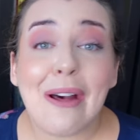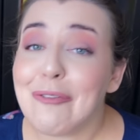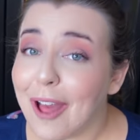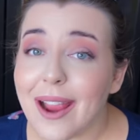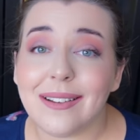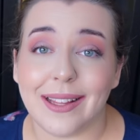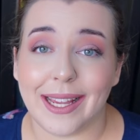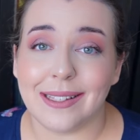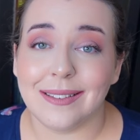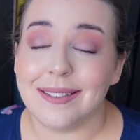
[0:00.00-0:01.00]
now,
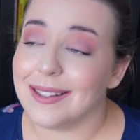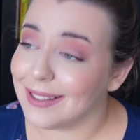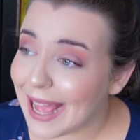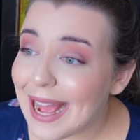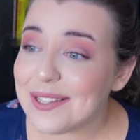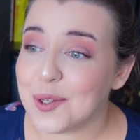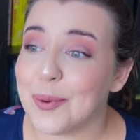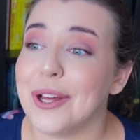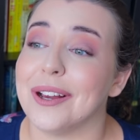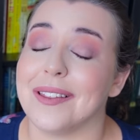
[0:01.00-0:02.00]
finally, the
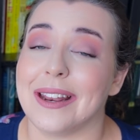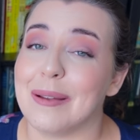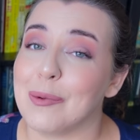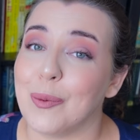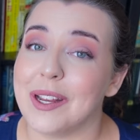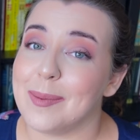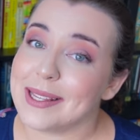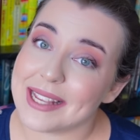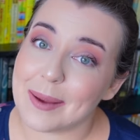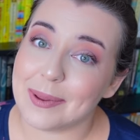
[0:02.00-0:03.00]
last book that I'm going to be
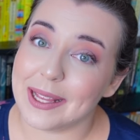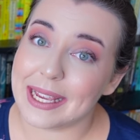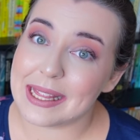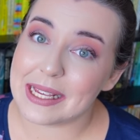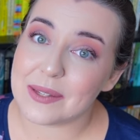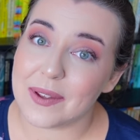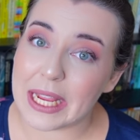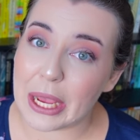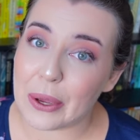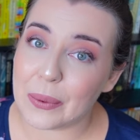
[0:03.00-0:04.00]
sampling in this
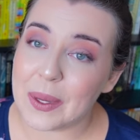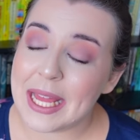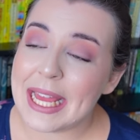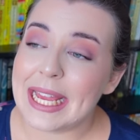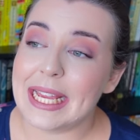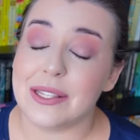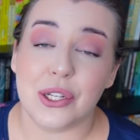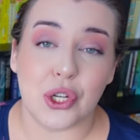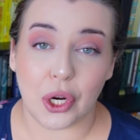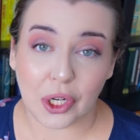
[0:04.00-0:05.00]
video is
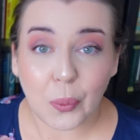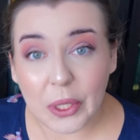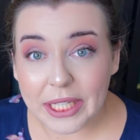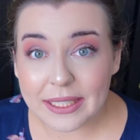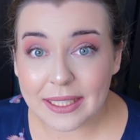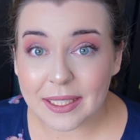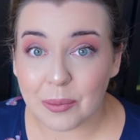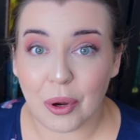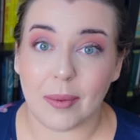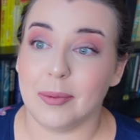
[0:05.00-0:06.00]
a dark one
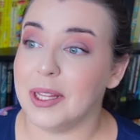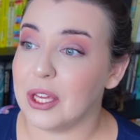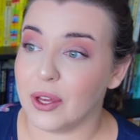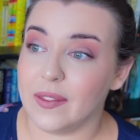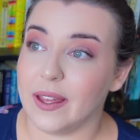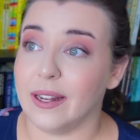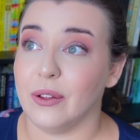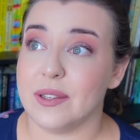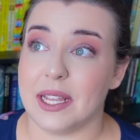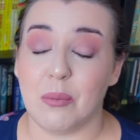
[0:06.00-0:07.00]
probably good that it
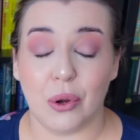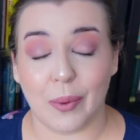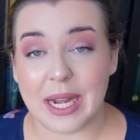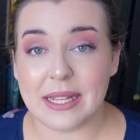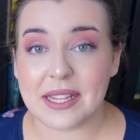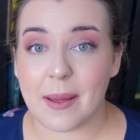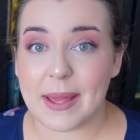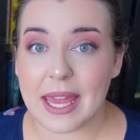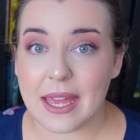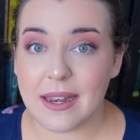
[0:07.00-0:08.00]
looks like more rain is
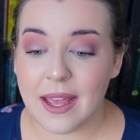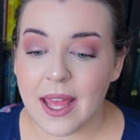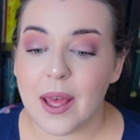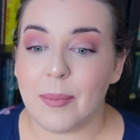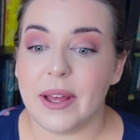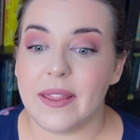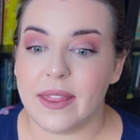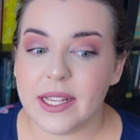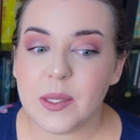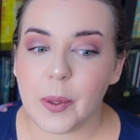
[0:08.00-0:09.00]
coming in. But
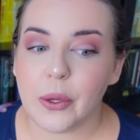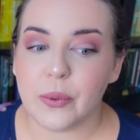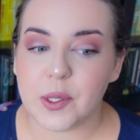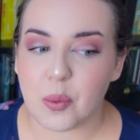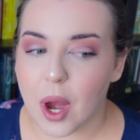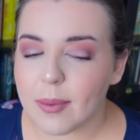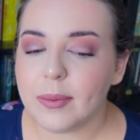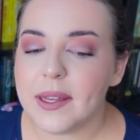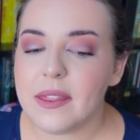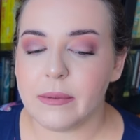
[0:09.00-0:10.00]
this book was
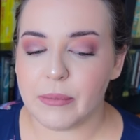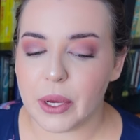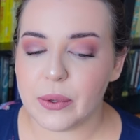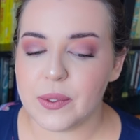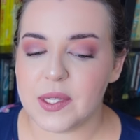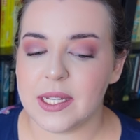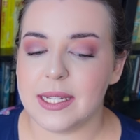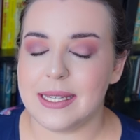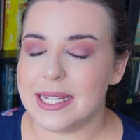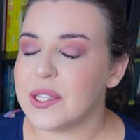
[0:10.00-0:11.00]
probably the most
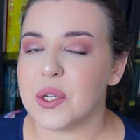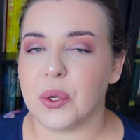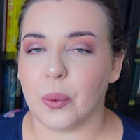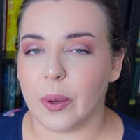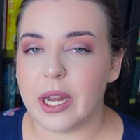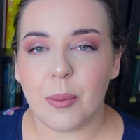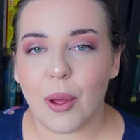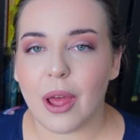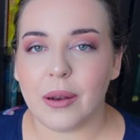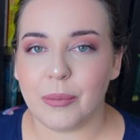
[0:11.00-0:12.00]
disagreed
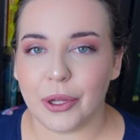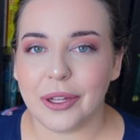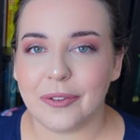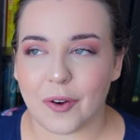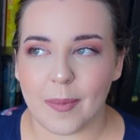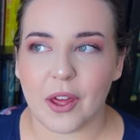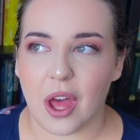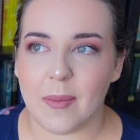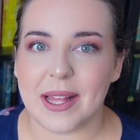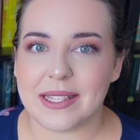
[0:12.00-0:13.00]
upon book from the
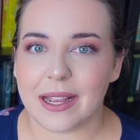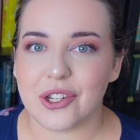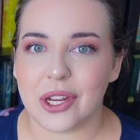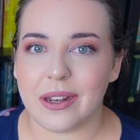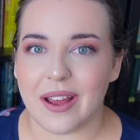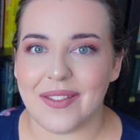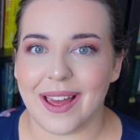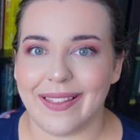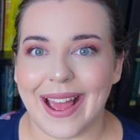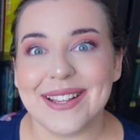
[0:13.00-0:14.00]
comment section of
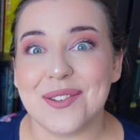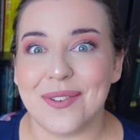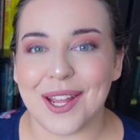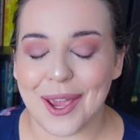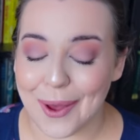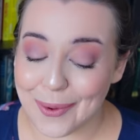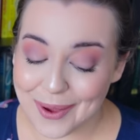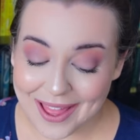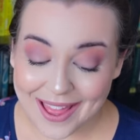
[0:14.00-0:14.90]
that last video.